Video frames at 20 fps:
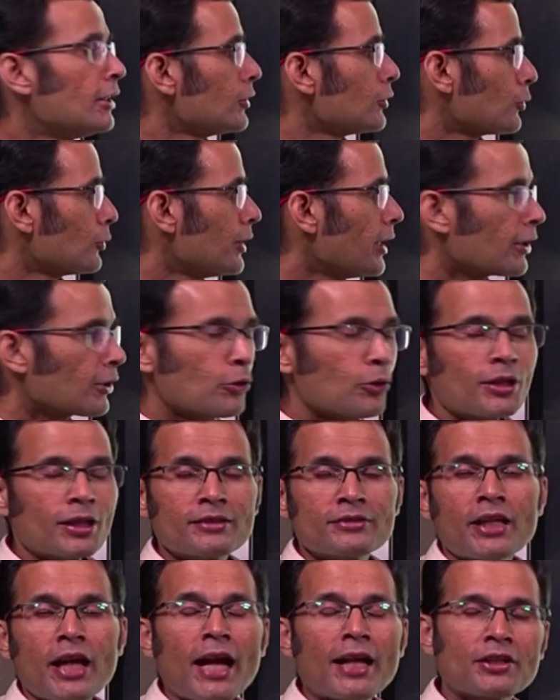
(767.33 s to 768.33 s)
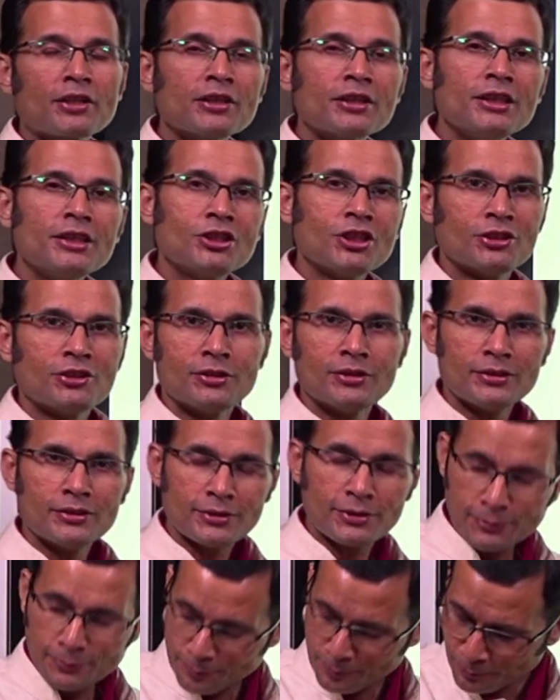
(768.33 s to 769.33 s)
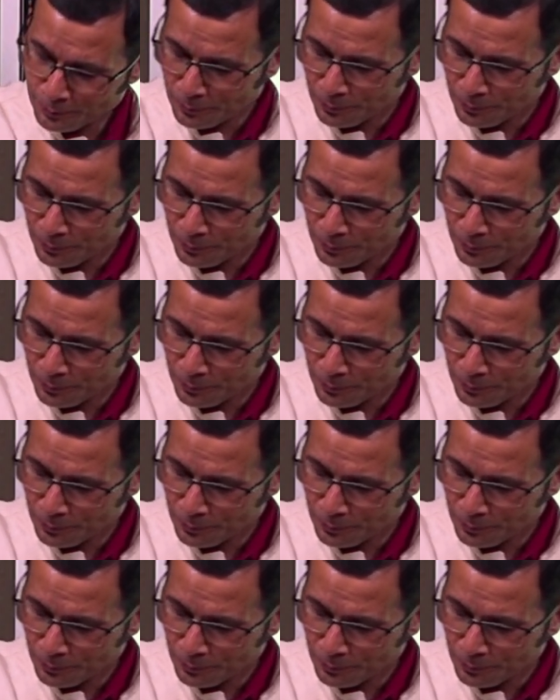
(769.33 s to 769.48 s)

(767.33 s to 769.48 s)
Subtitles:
So they are called as Attorney Generals.